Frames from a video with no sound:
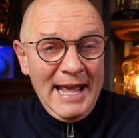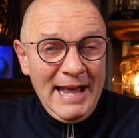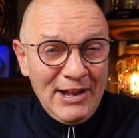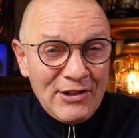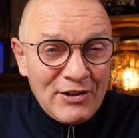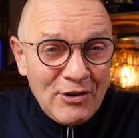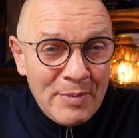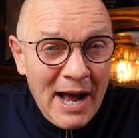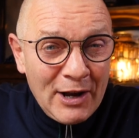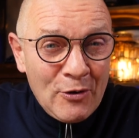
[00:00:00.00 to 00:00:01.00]
it's
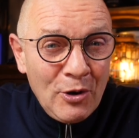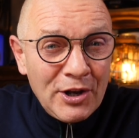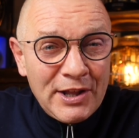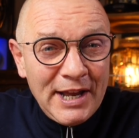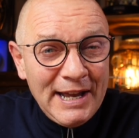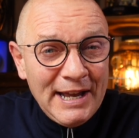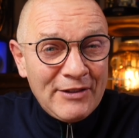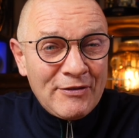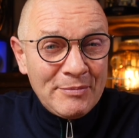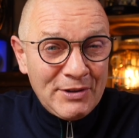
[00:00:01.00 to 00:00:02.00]
super high quality.
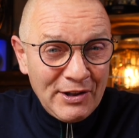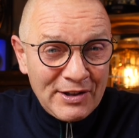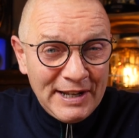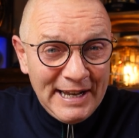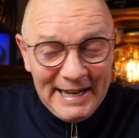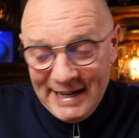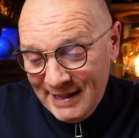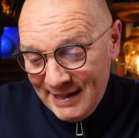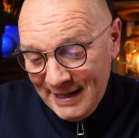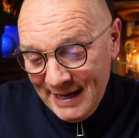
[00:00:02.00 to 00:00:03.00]
It's from Tuscany in
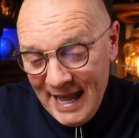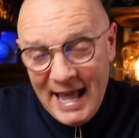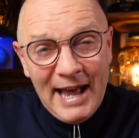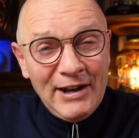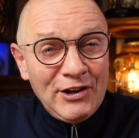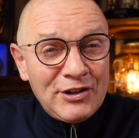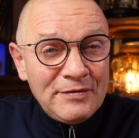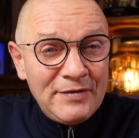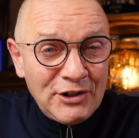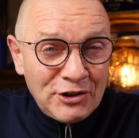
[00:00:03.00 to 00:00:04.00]
Italy, and it's
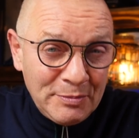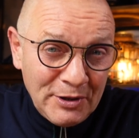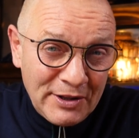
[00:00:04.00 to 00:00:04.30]
vegetable